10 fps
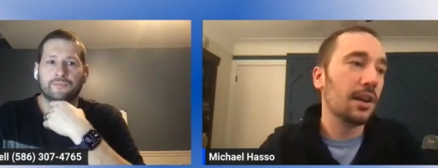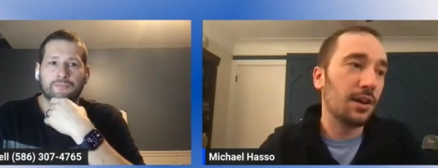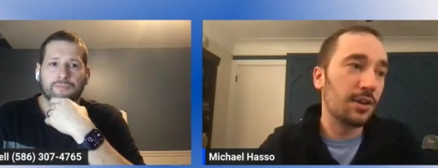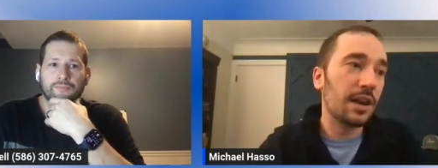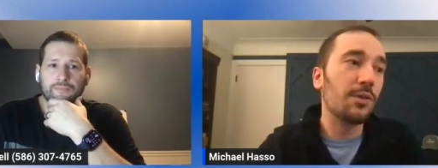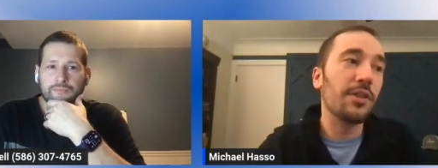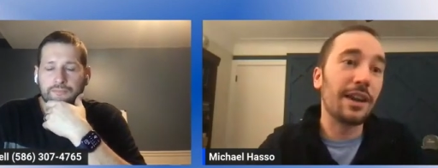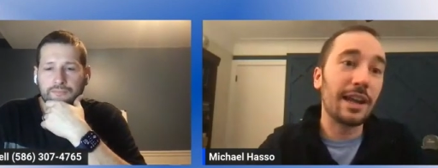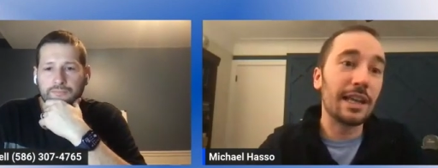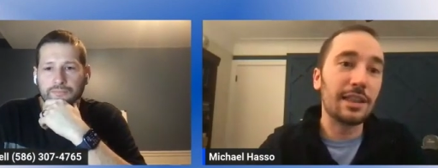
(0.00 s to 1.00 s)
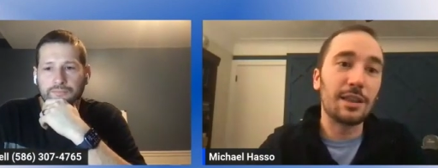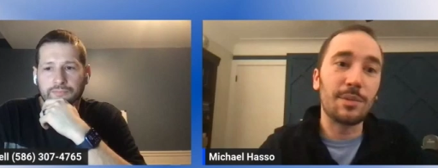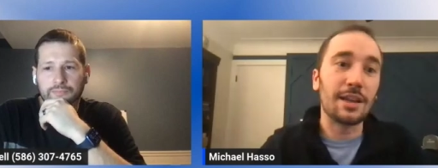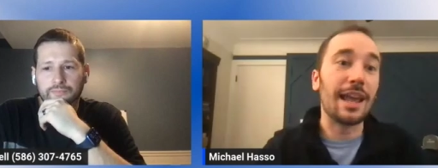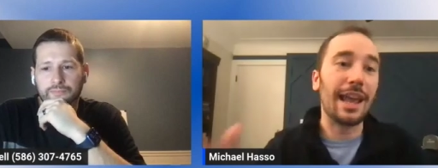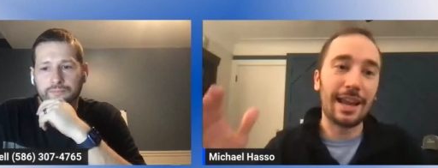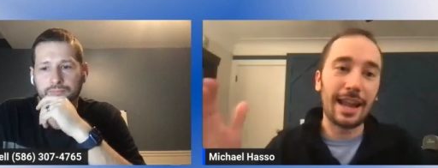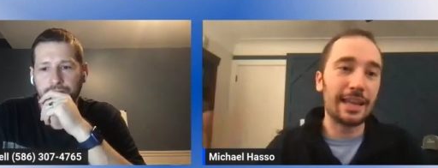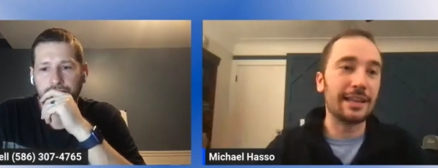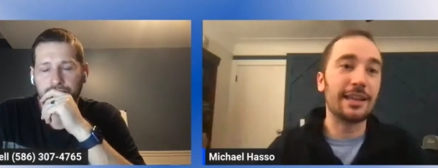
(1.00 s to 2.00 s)
Speaker 1: Okay, well then I get them in and I
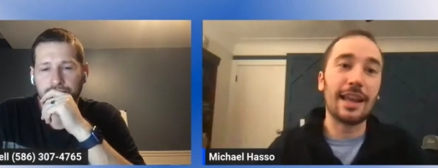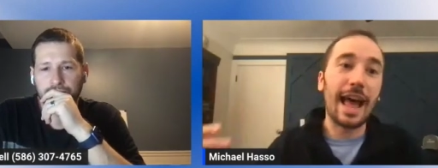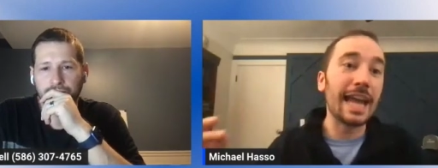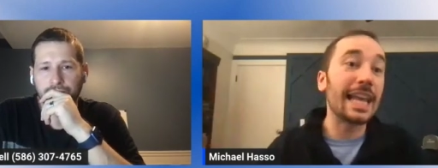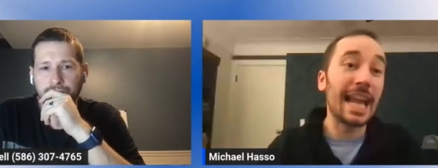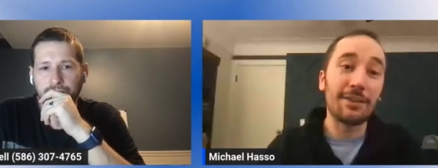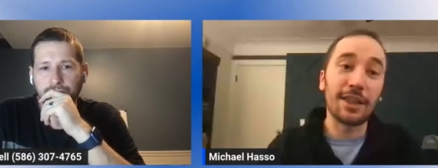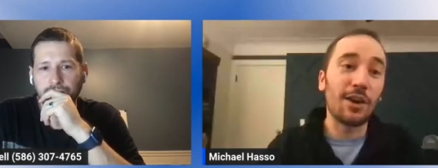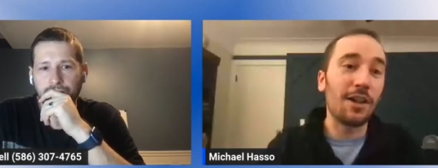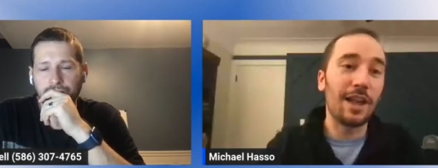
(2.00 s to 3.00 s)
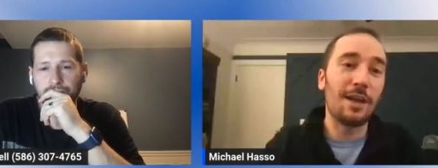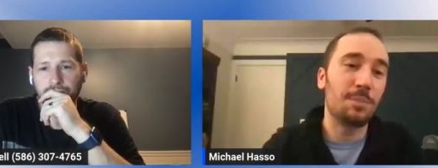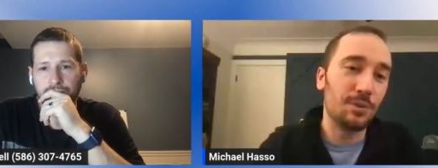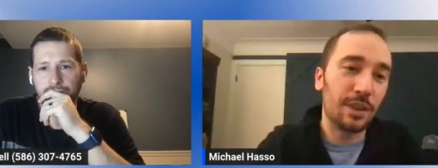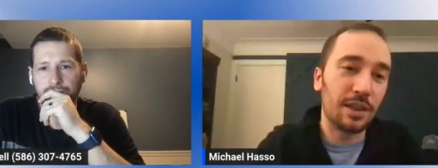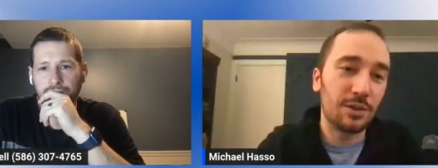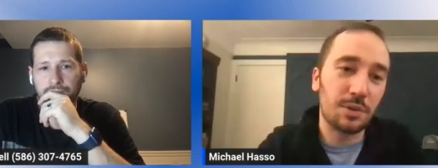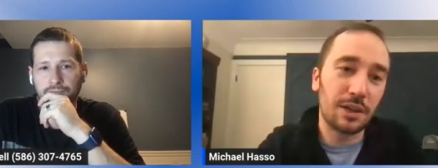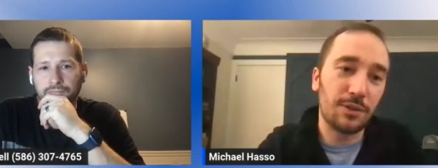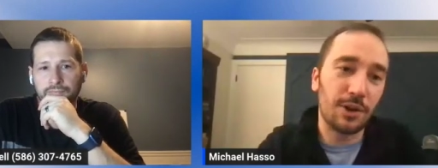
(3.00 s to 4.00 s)
can I can have that all happen within
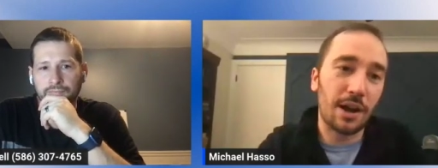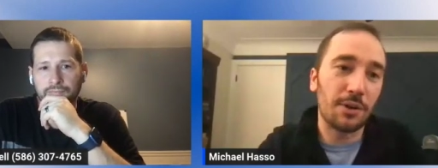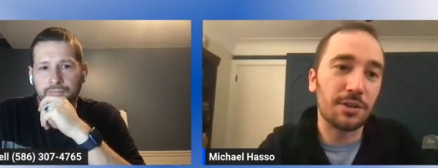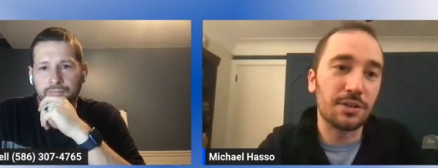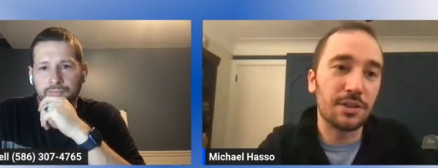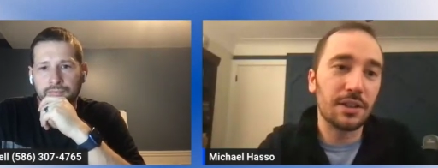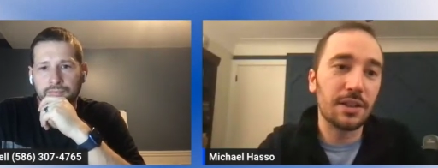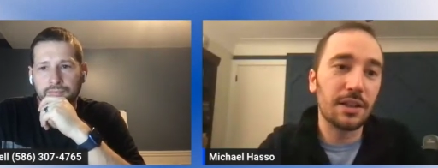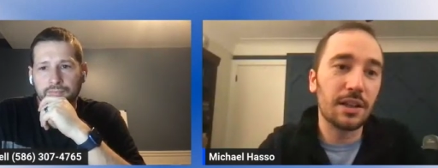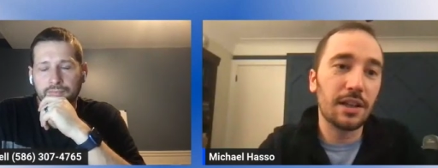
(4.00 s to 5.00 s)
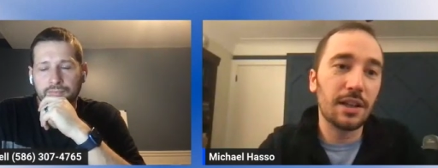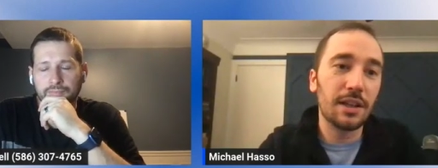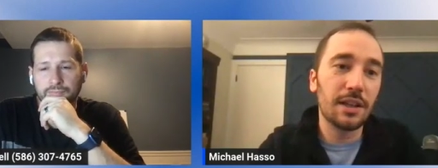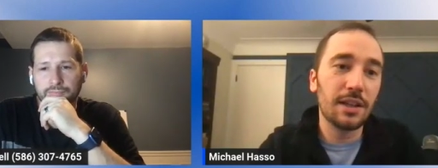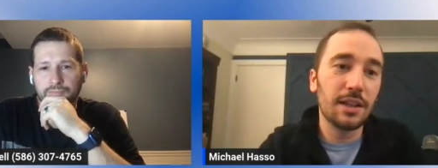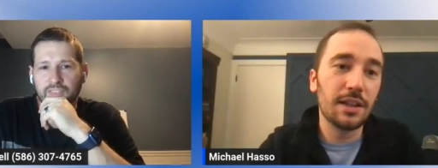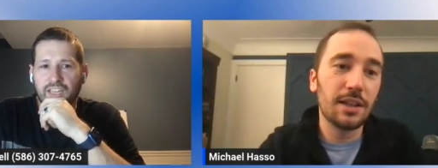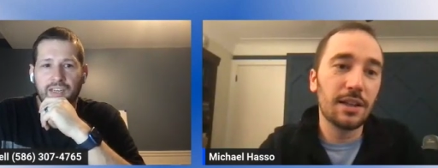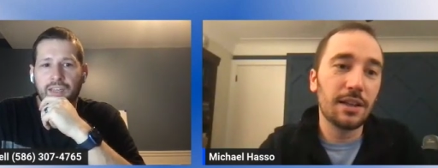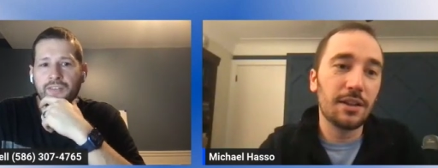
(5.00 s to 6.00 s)
24 hours.
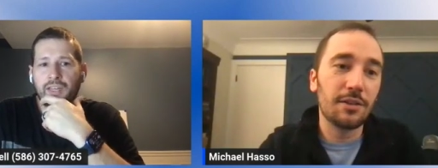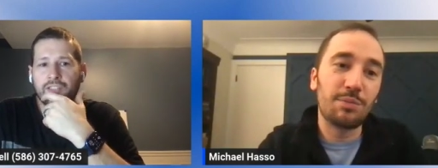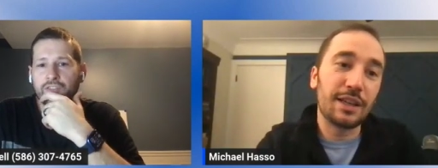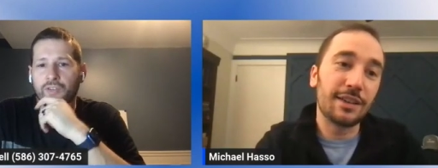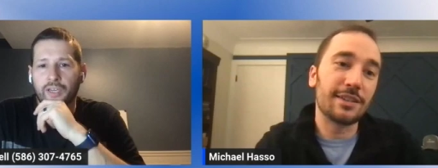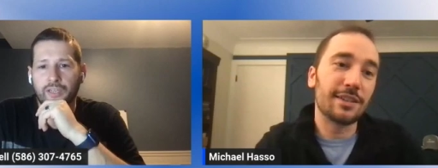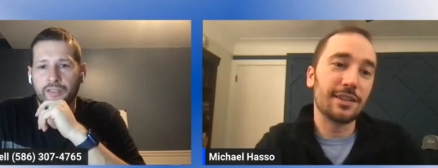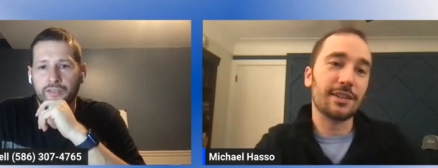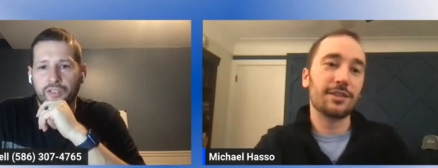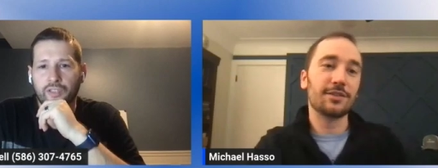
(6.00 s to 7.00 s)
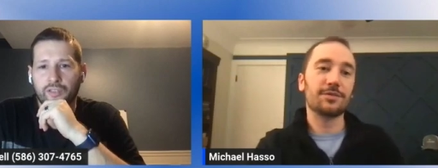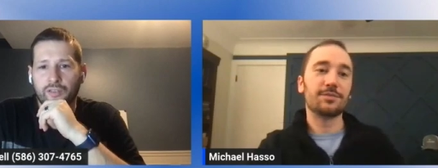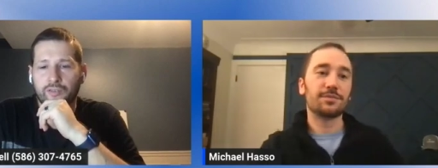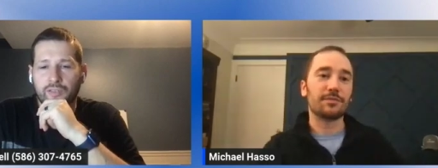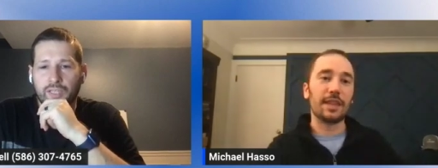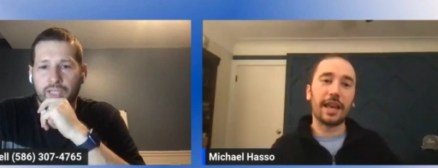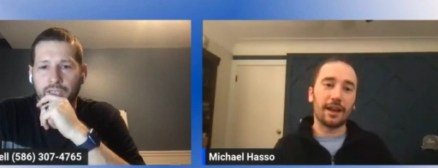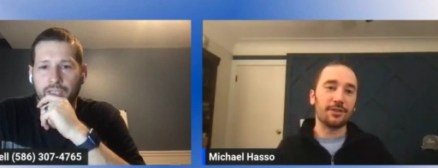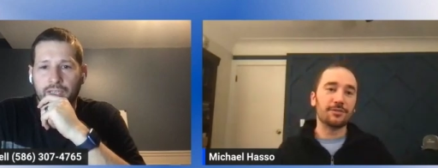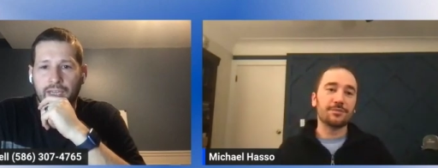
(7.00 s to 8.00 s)
Speaker 2: And and that's great, you know.
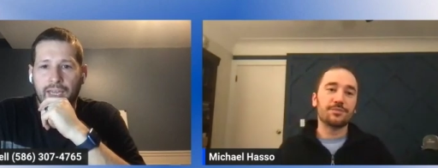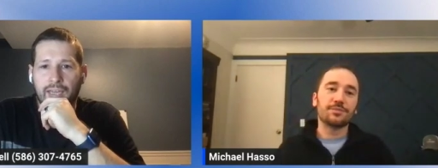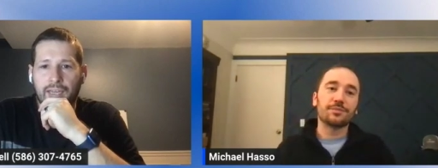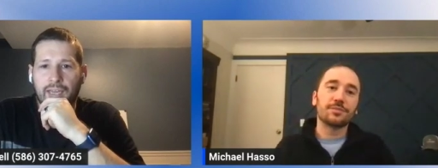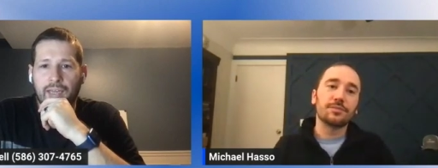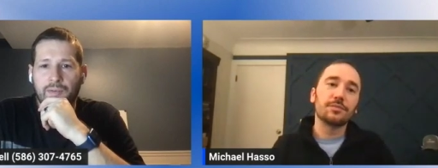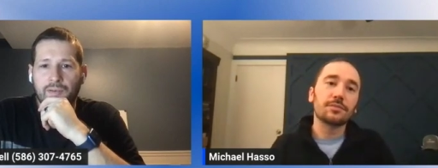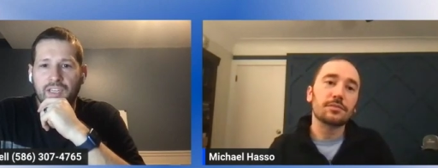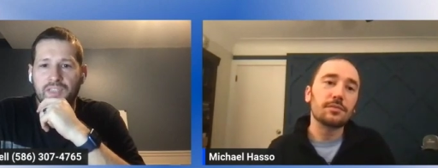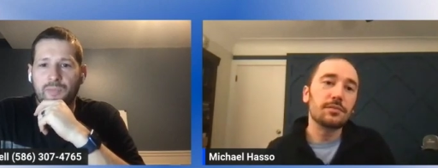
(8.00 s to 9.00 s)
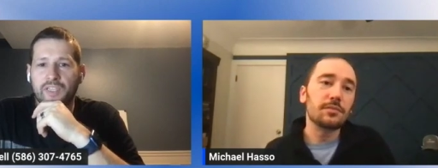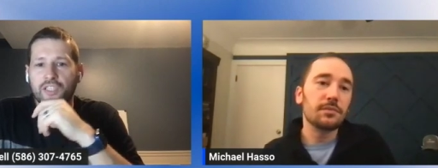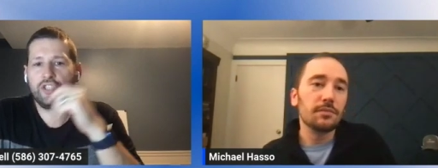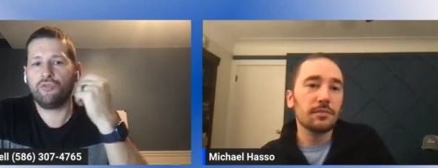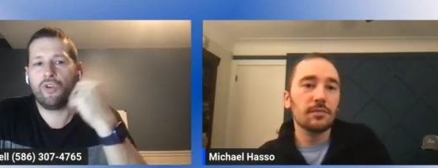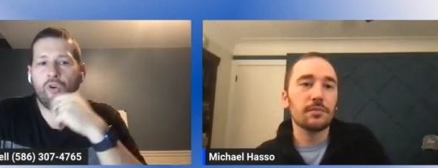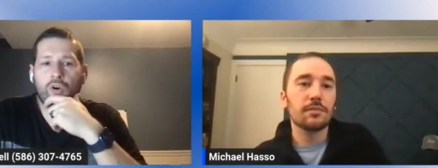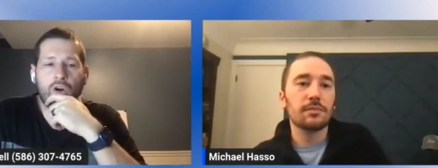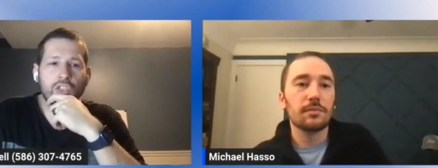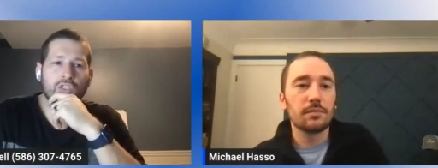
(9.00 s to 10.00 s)
And, and it's because you
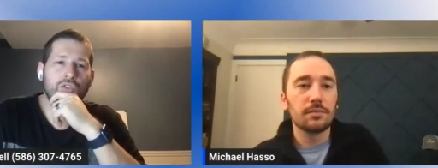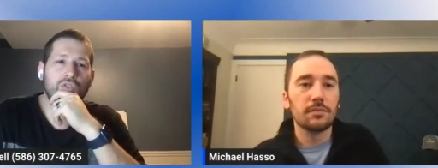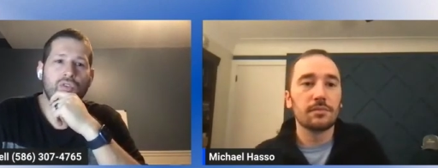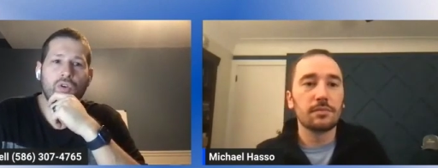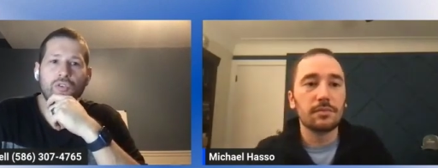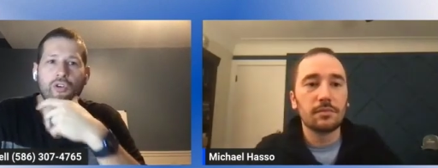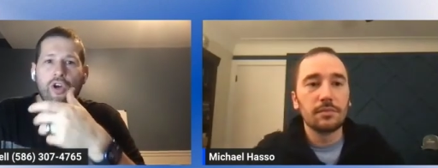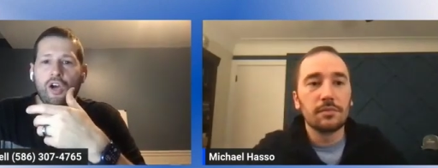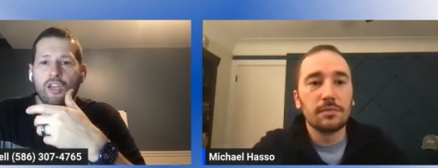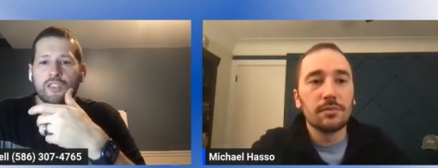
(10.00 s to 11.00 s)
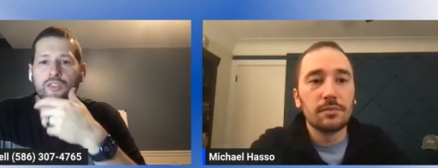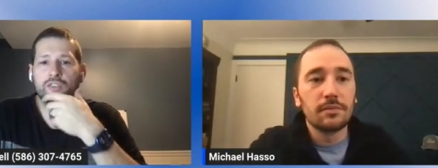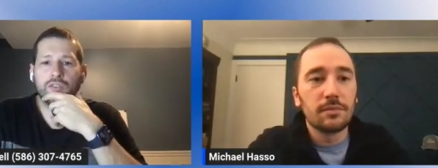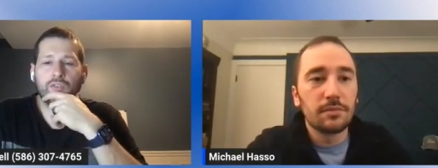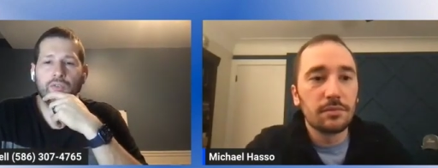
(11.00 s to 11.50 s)
know also you know your costs